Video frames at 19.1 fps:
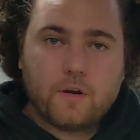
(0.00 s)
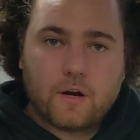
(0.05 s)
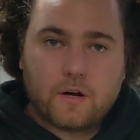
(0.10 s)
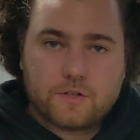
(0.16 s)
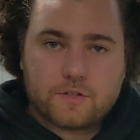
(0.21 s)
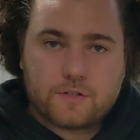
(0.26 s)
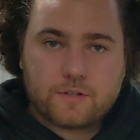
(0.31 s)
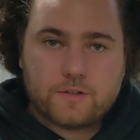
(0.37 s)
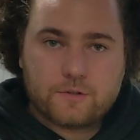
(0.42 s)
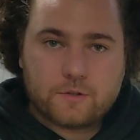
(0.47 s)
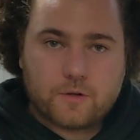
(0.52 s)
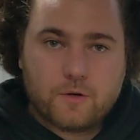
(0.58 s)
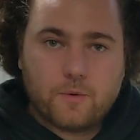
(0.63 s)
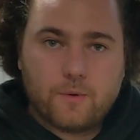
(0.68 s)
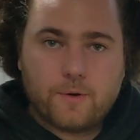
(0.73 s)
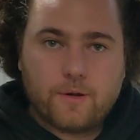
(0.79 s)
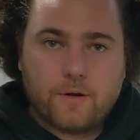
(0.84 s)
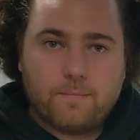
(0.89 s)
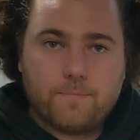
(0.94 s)
Our sales are
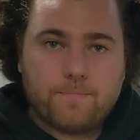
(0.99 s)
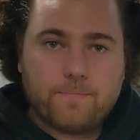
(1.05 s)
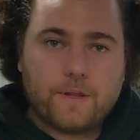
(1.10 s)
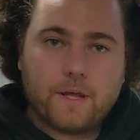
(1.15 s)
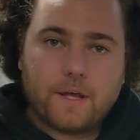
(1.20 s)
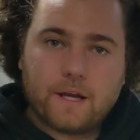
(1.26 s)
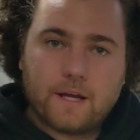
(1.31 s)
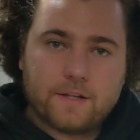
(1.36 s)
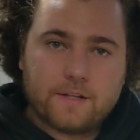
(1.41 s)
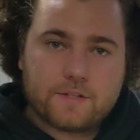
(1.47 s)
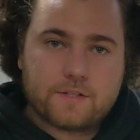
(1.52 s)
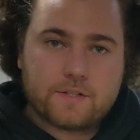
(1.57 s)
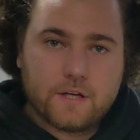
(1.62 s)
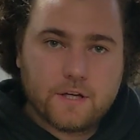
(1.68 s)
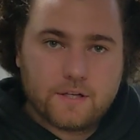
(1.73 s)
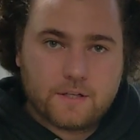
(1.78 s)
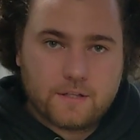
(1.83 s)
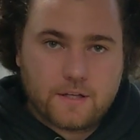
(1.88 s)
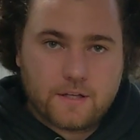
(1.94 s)
going up, and I
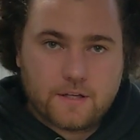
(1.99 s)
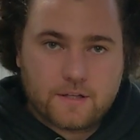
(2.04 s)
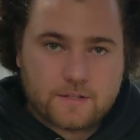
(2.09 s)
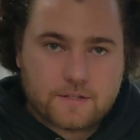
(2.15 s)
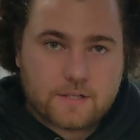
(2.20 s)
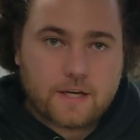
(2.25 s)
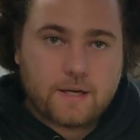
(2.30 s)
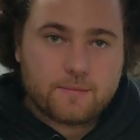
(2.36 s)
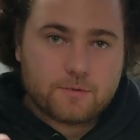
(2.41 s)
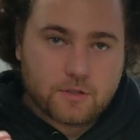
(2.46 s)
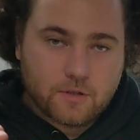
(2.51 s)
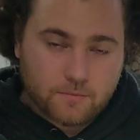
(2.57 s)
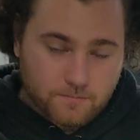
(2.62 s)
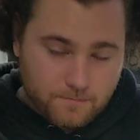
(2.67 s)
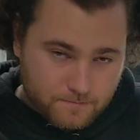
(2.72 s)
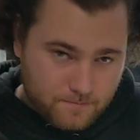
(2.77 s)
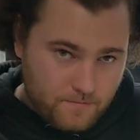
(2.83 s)
decided that it's time to